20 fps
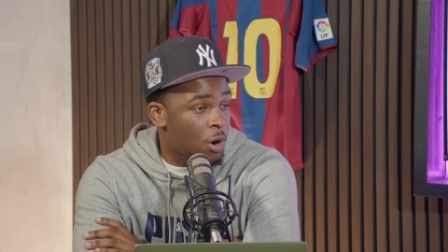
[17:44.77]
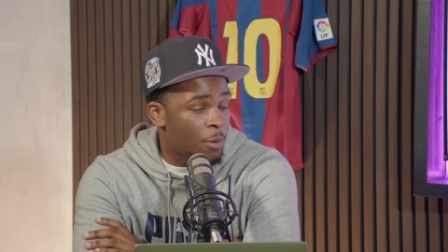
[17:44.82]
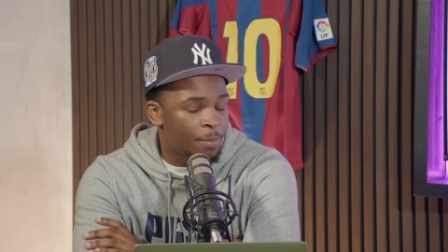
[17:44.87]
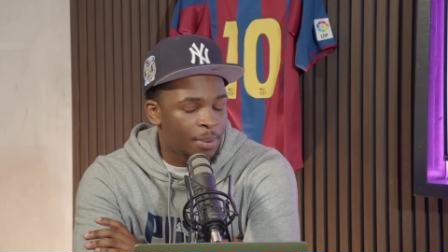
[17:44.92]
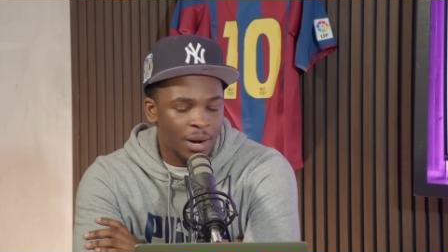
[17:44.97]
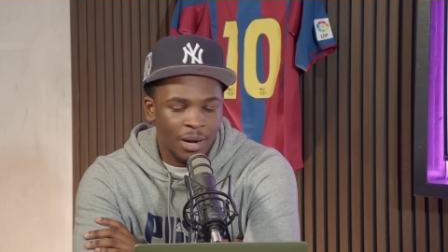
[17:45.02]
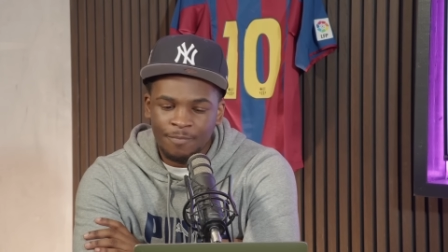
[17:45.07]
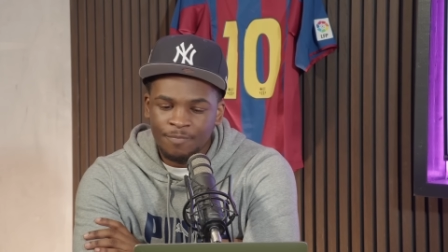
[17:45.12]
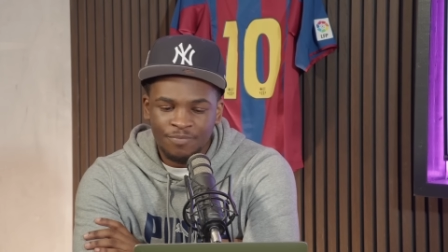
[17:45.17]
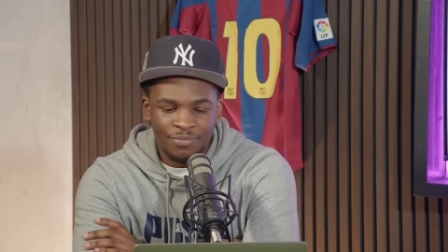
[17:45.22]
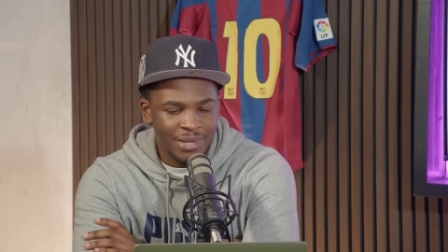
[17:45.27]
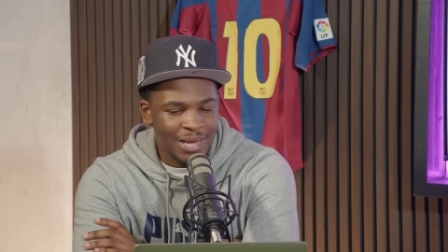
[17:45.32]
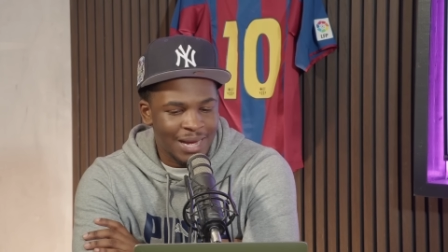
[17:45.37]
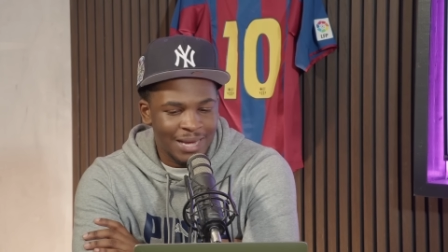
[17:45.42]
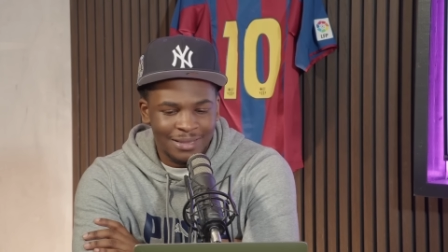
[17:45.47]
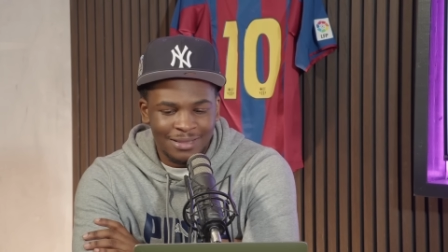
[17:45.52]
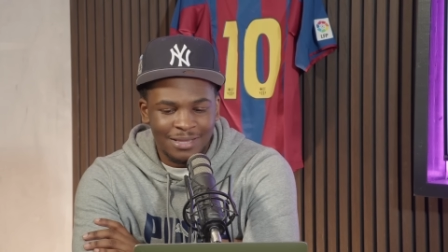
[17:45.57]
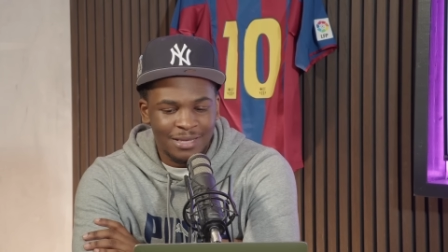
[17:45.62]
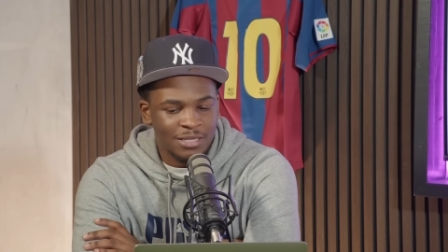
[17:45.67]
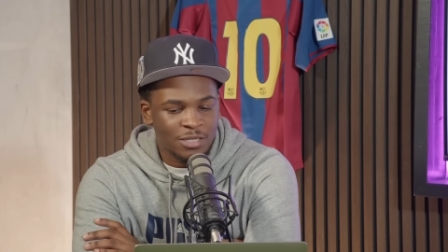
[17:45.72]
but nah,
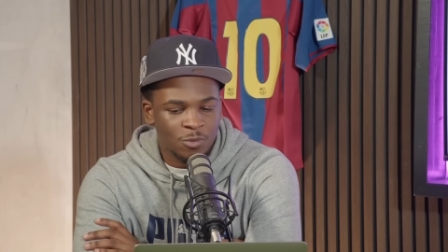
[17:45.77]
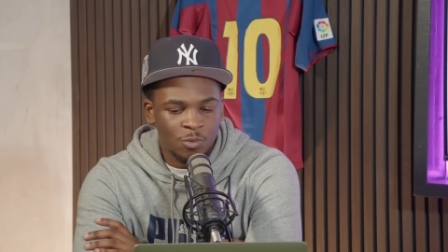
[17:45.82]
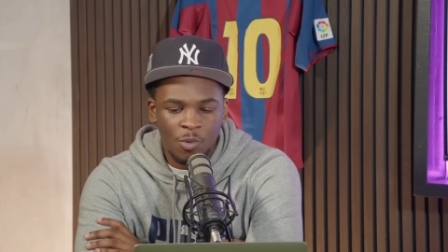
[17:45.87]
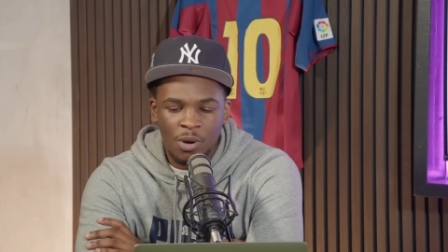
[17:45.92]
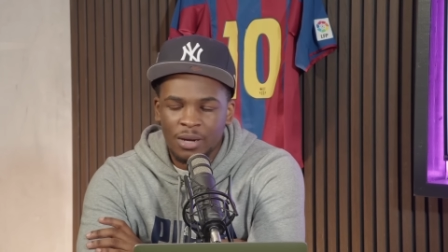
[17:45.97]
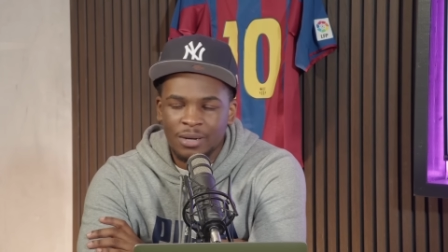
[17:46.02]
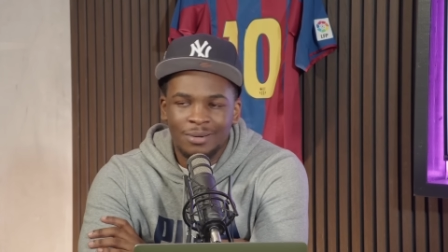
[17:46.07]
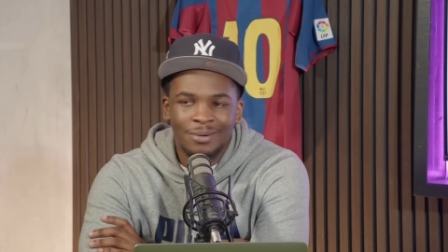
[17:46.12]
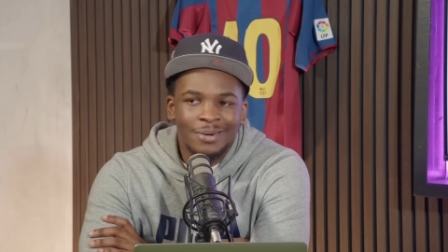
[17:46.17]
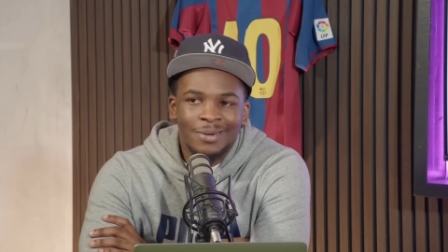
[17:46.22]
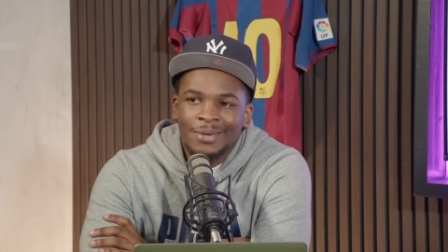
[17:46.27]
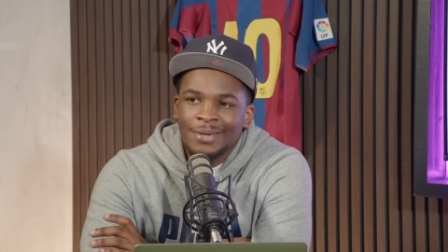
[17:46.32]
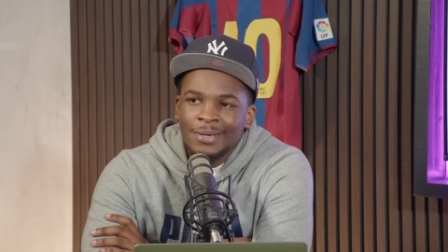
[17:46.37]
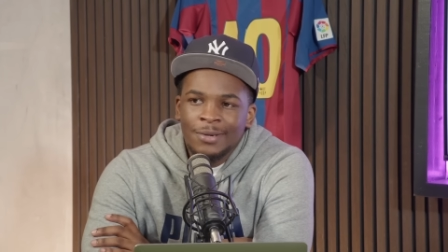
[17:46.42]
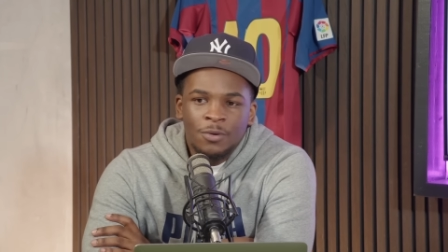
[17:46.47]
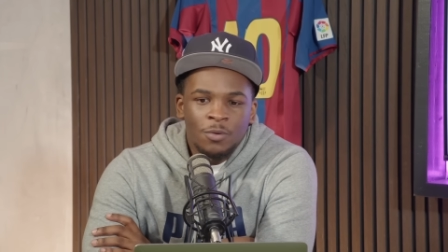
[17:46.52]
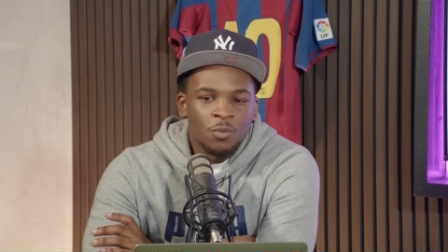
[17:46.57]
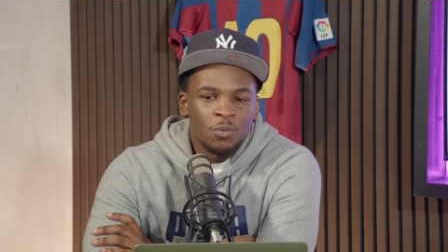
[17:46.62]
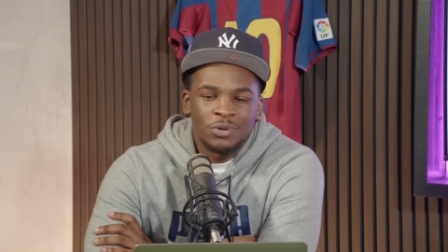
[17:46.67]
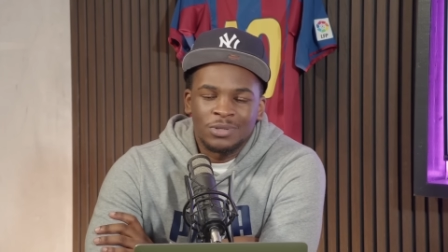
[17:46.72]
this one
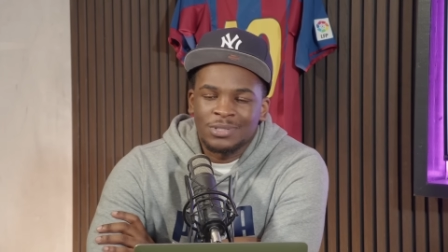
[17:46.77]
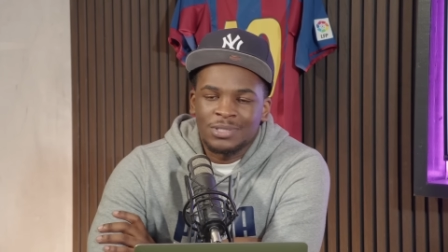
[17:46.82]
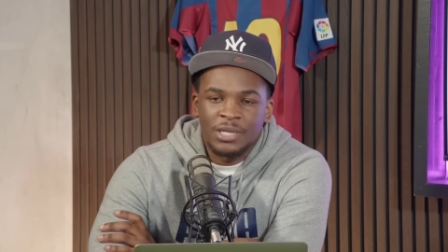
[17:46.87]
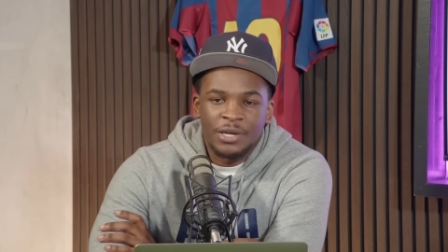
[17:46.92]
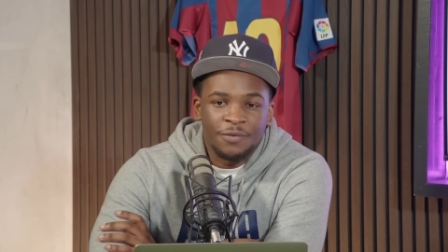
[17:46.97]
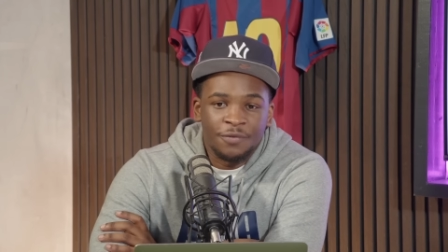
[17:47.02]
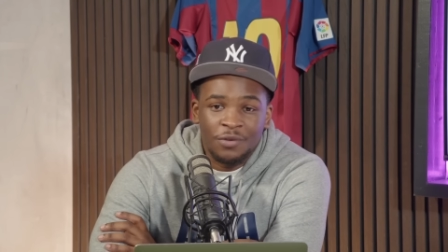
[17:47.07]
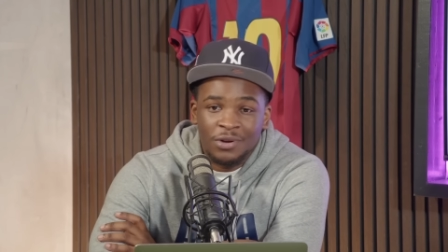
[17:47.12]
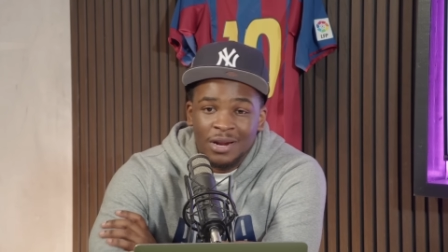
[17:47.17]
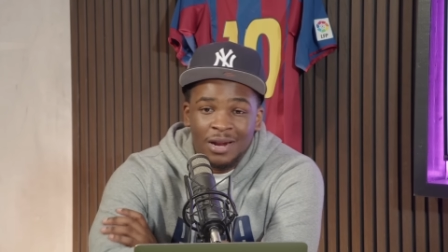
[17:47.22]
was different.